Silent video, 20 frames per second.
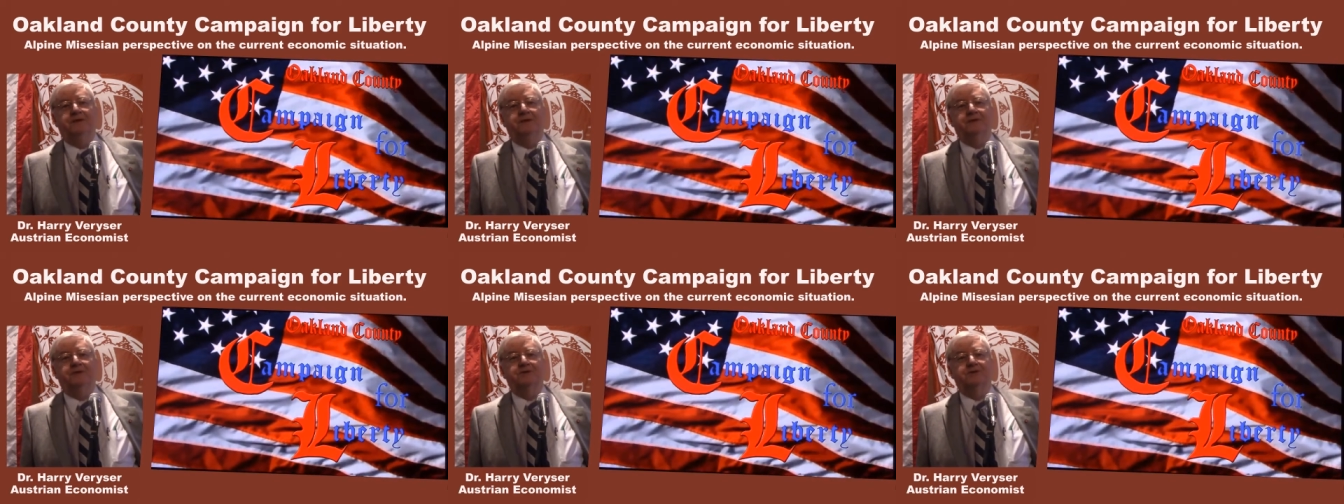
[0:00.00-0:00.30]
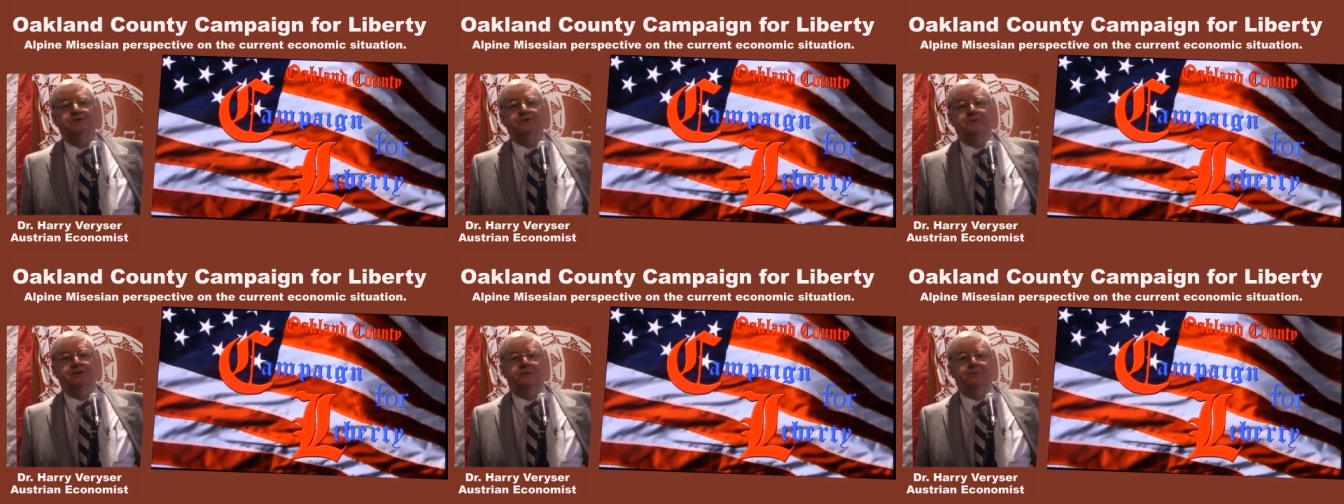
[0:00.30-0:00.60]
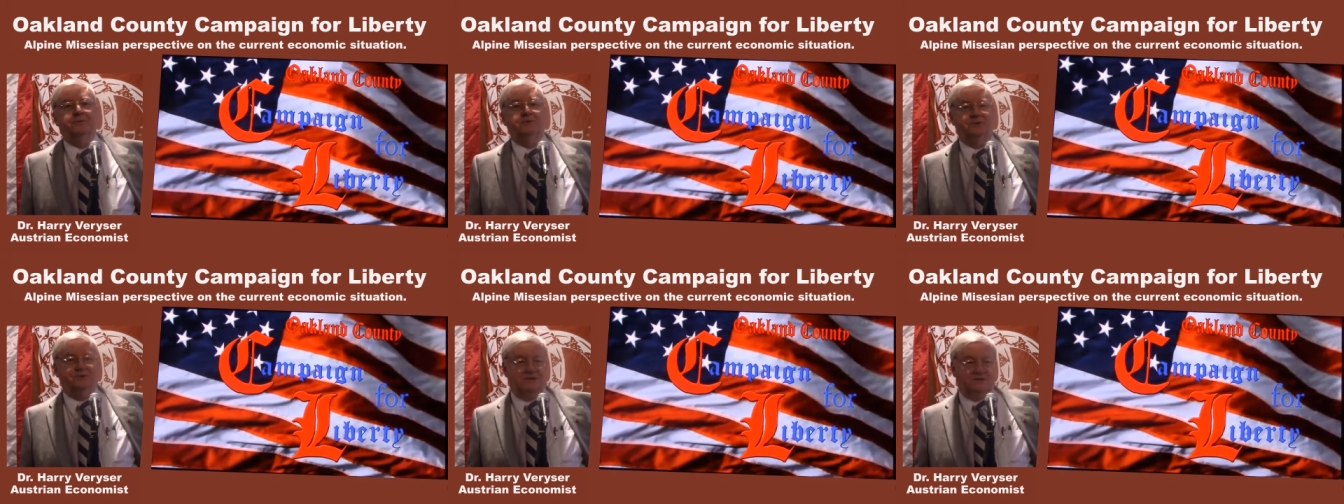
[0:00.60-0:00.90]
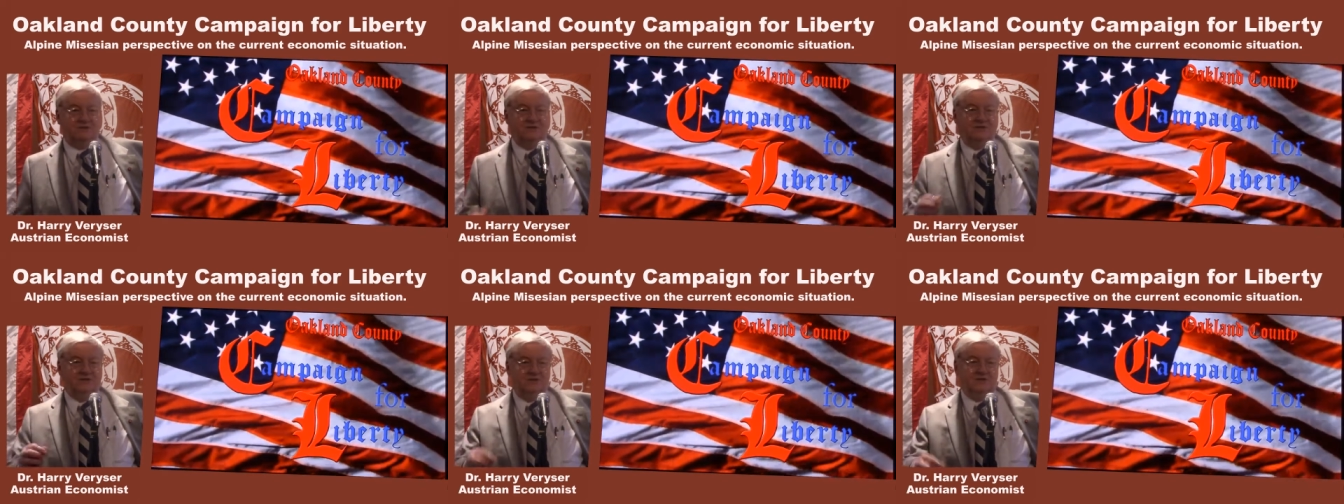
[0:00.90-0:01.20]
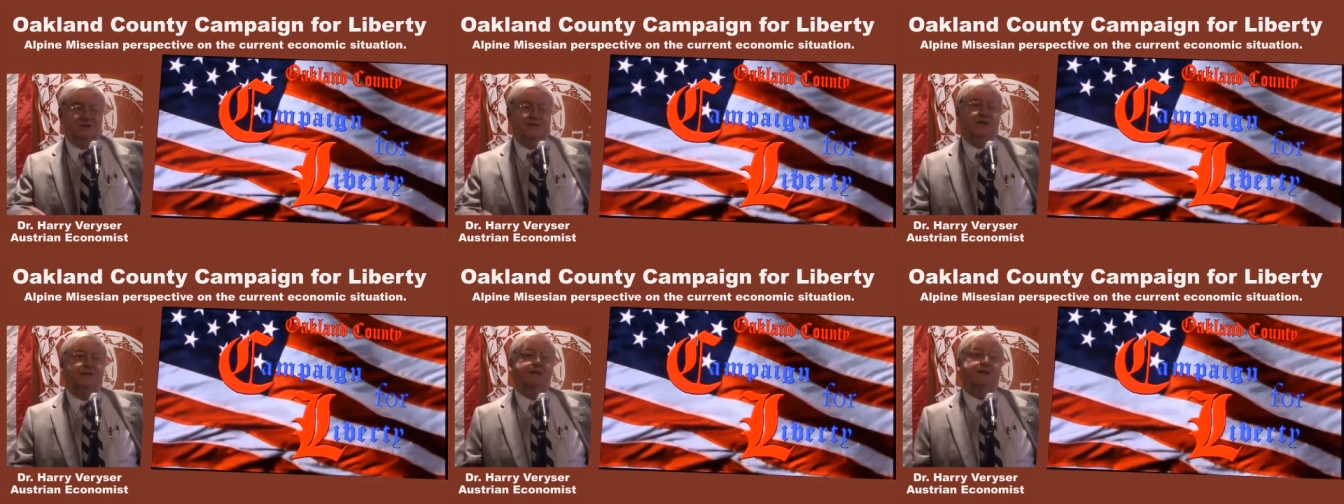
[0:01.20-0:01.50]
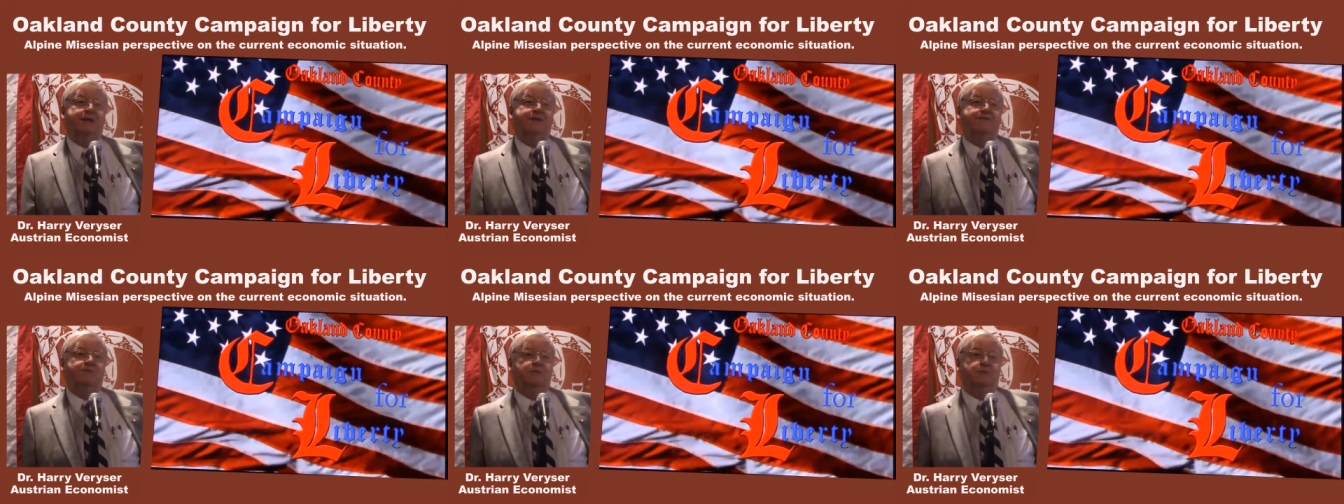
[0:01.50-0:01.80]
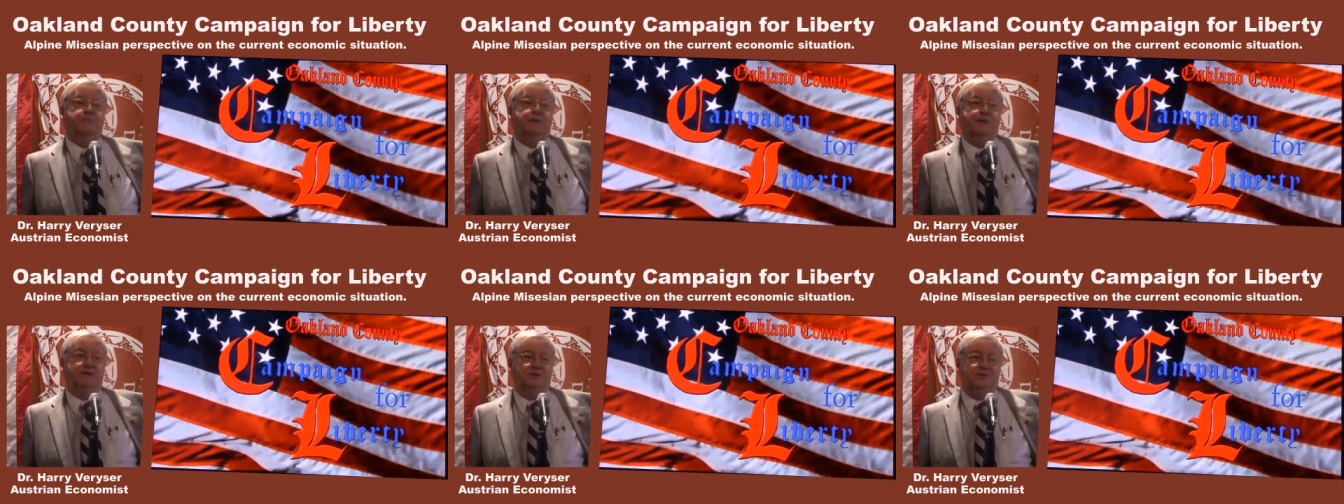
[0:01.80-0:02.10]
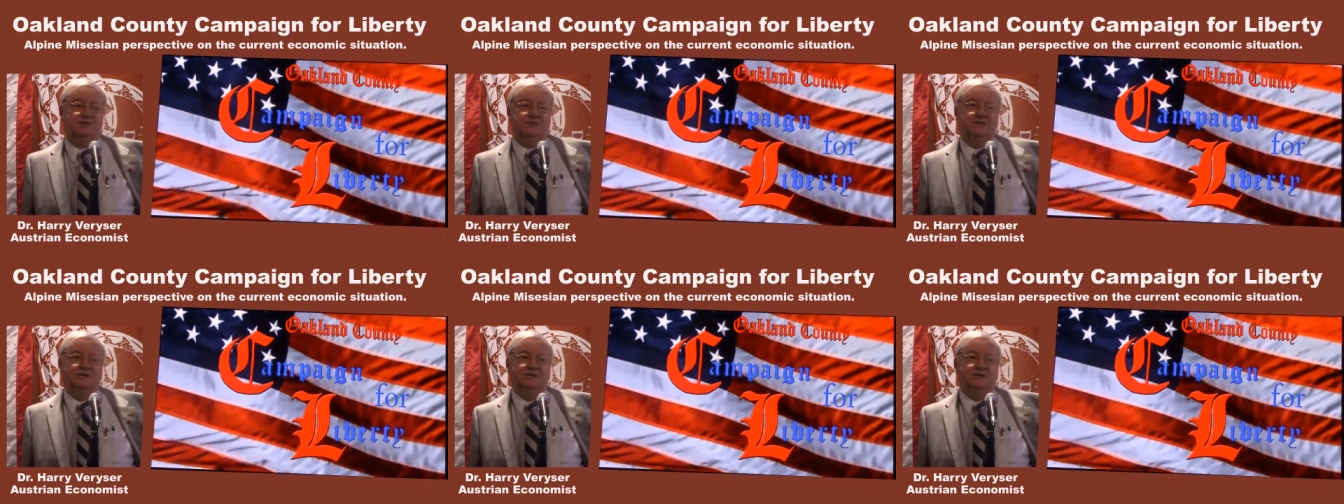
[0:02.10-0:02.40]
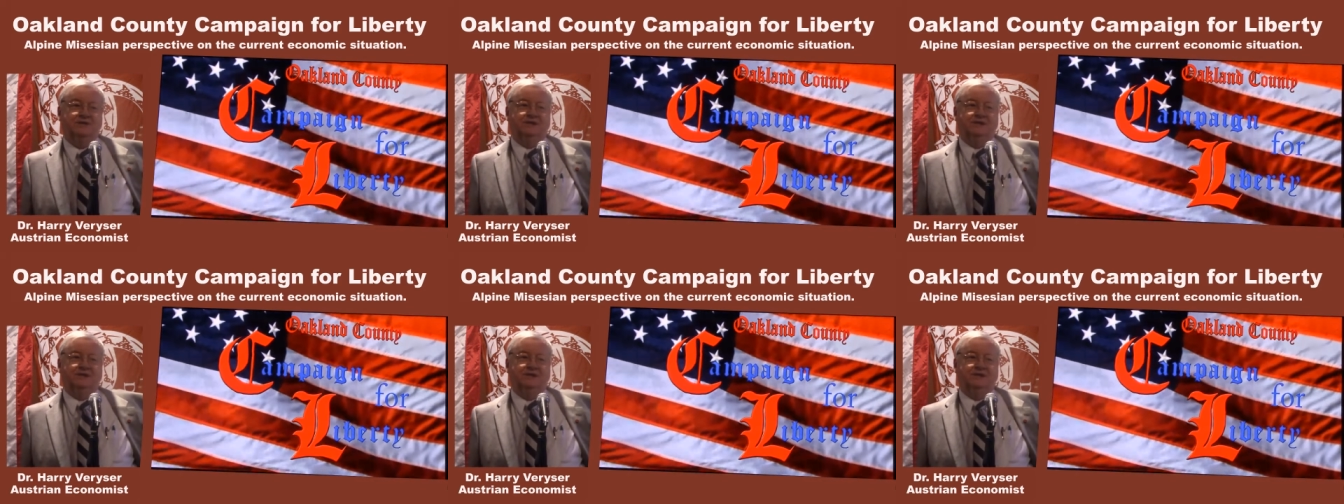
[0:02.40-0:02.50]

and so they were going to seize that naval base,